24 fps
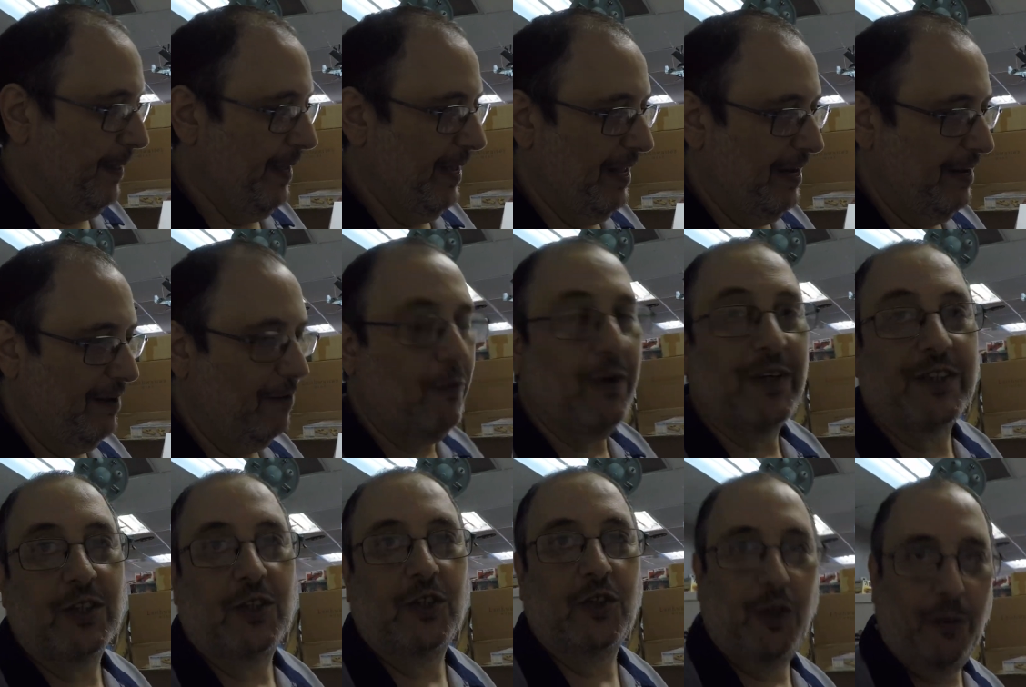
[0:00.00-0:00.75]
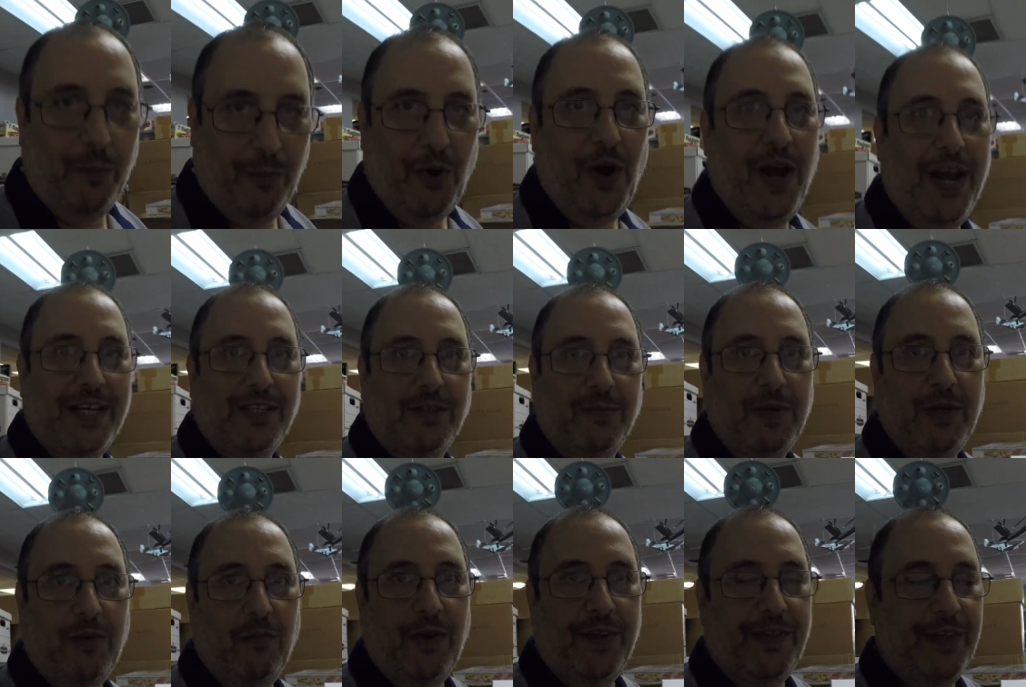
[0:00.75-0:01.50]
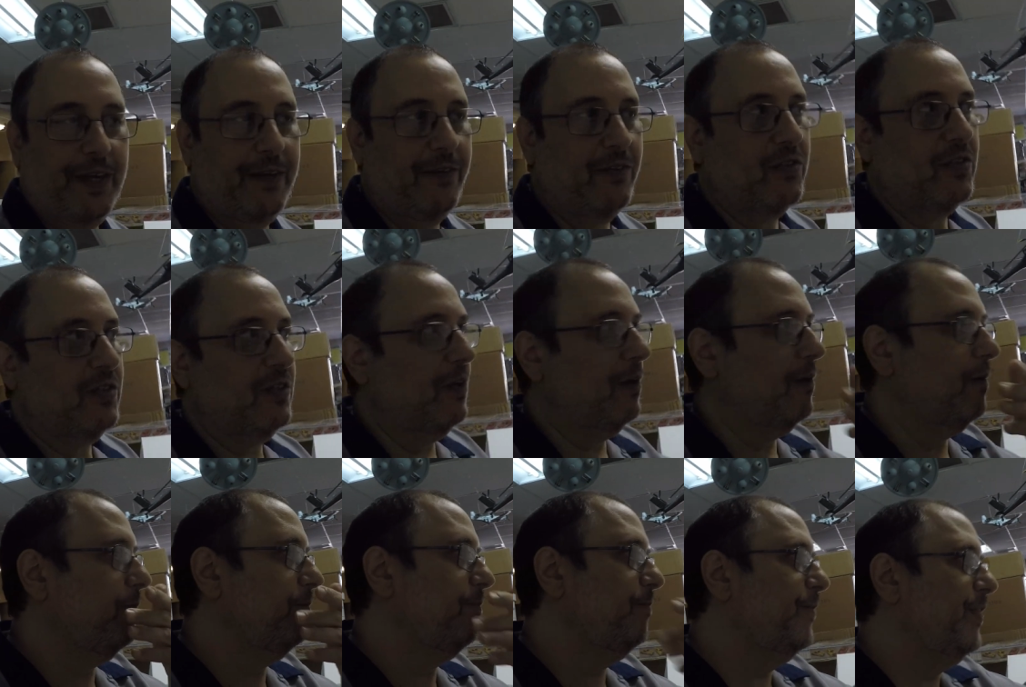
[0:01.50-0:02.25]
And he wants to surprise me with it.
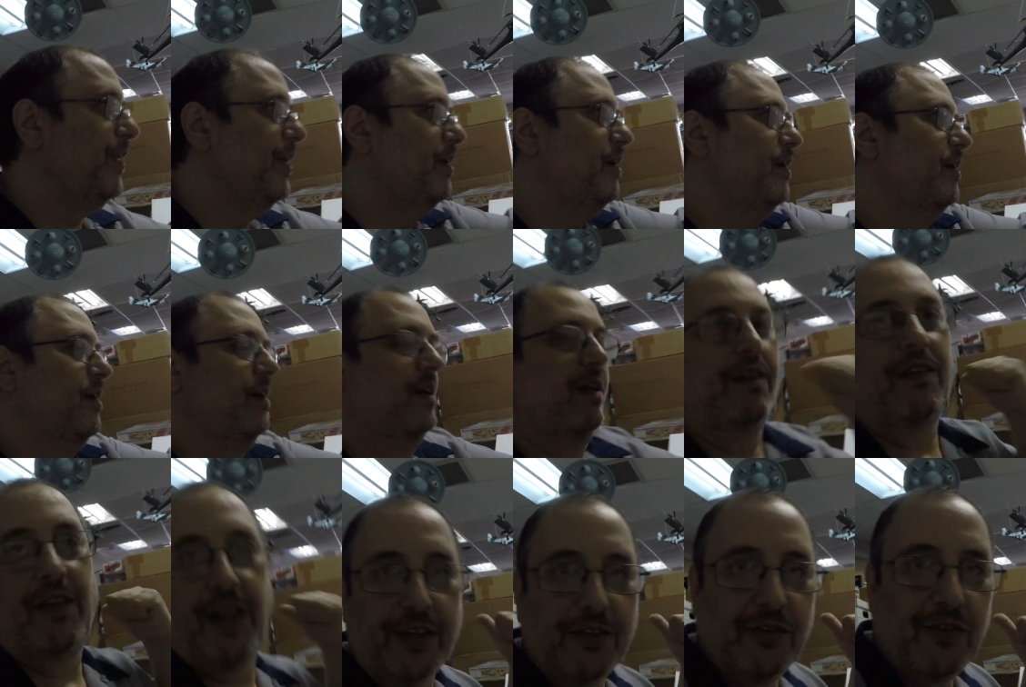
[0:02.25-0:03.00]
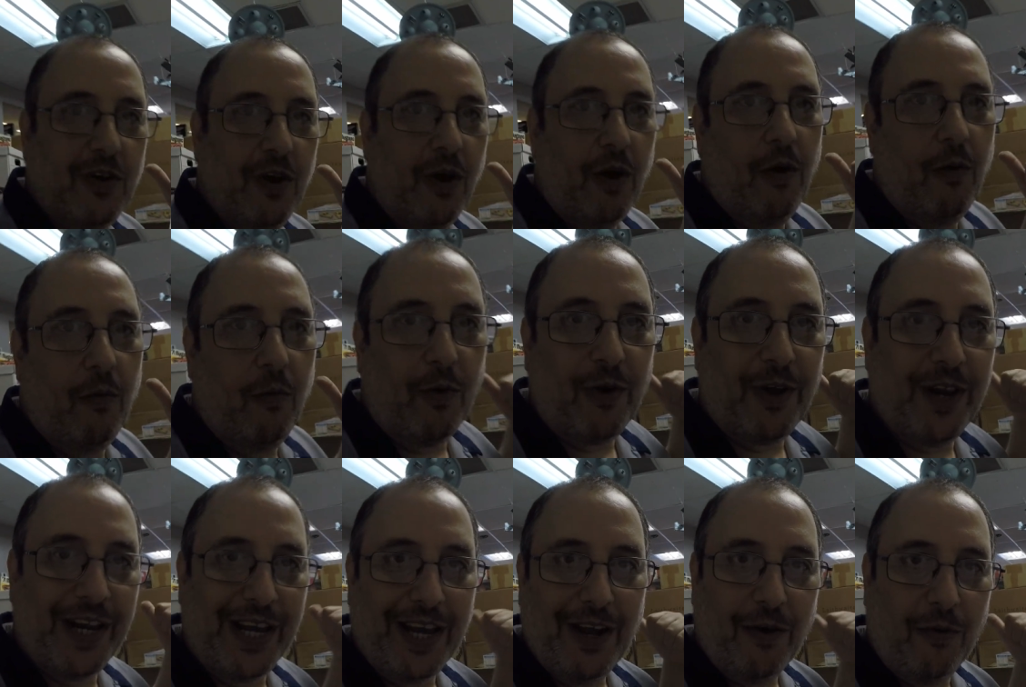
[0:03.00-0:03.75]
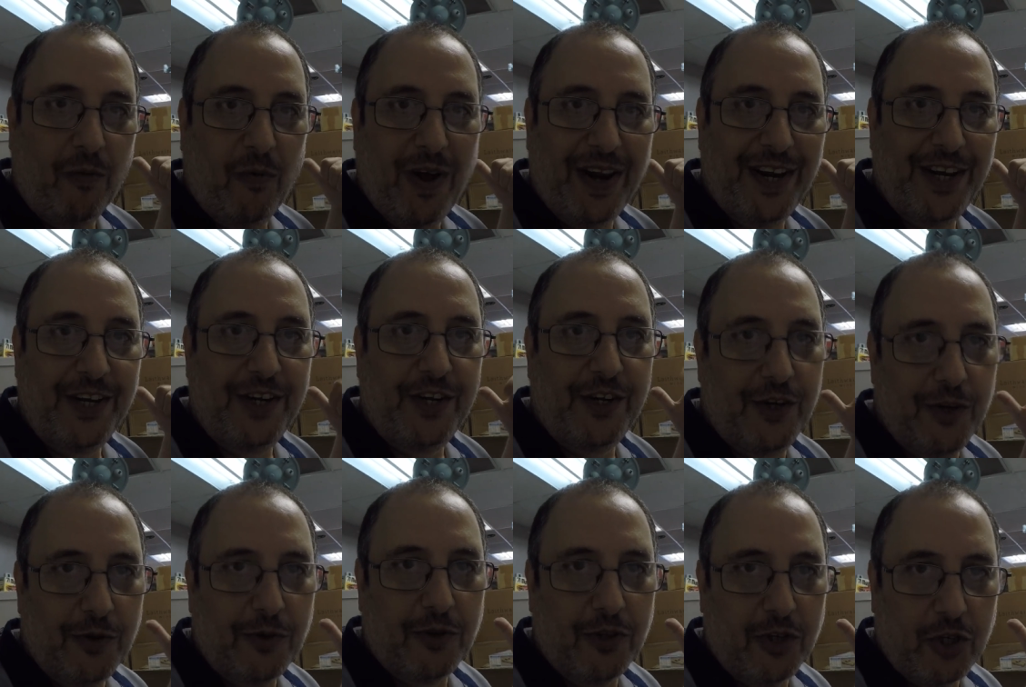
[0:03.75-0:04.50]
So let's go. We're going to get ready to
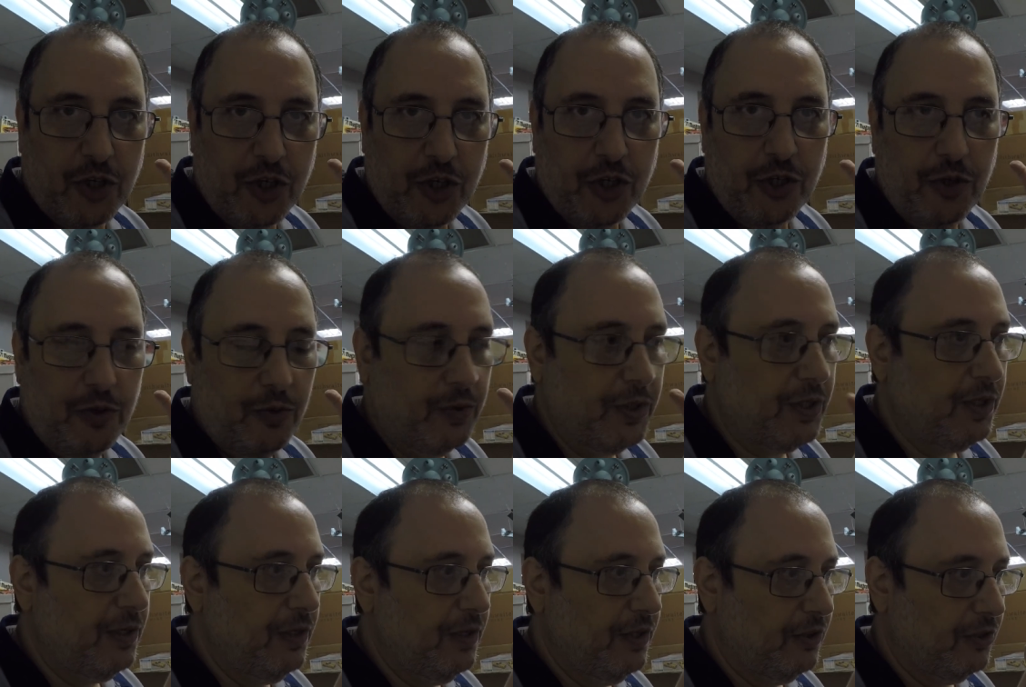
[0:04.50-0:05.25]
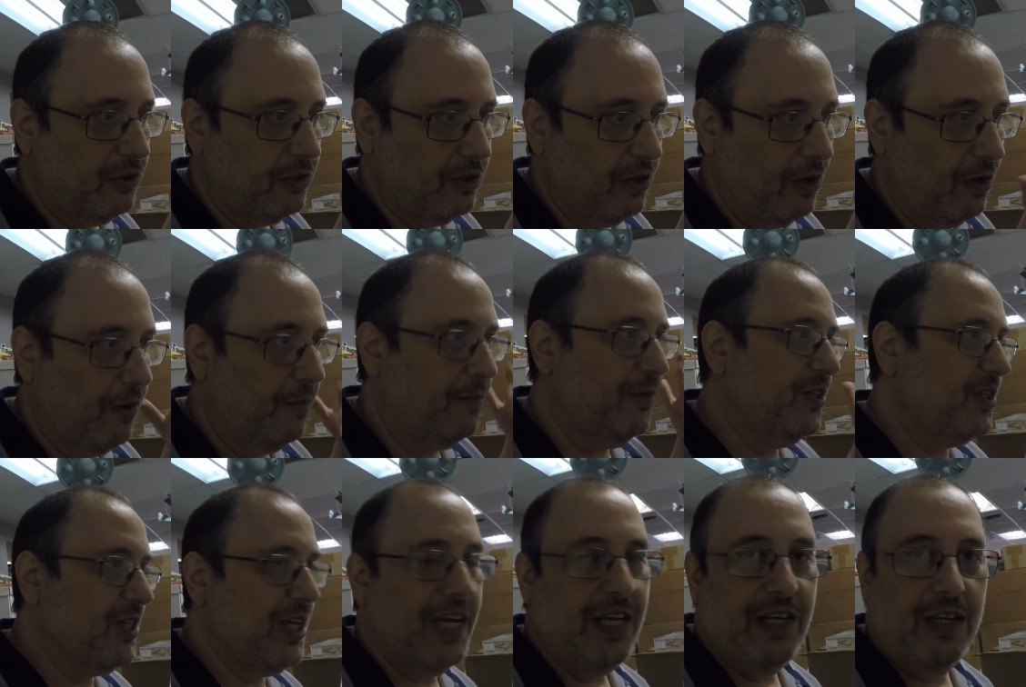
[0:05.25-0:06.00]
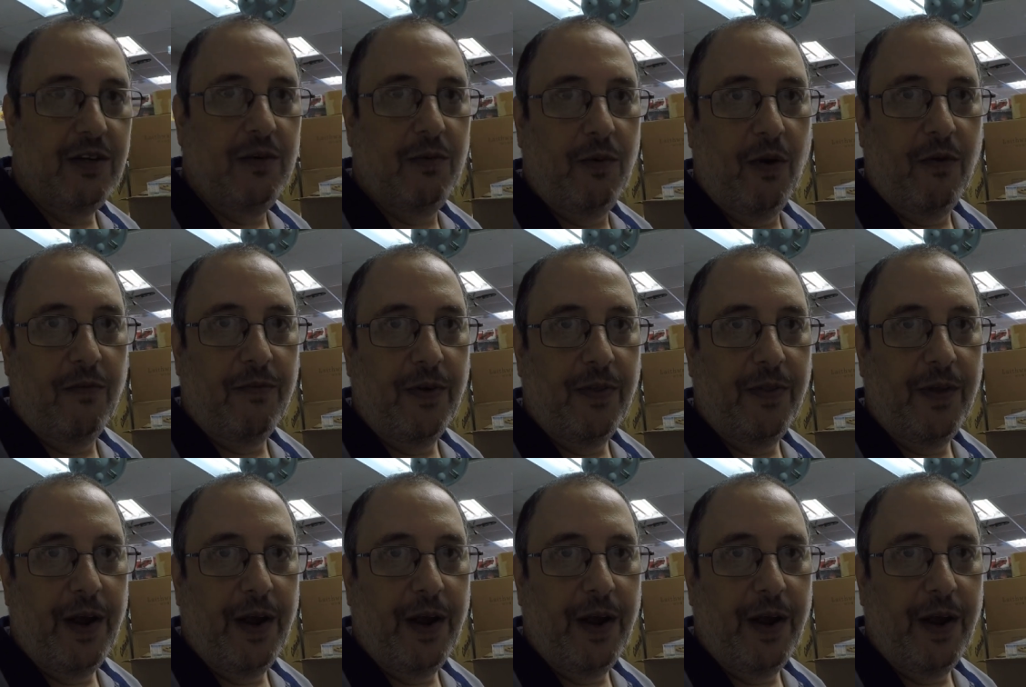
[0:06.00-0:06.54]
do the shoot. So I'm going to take you over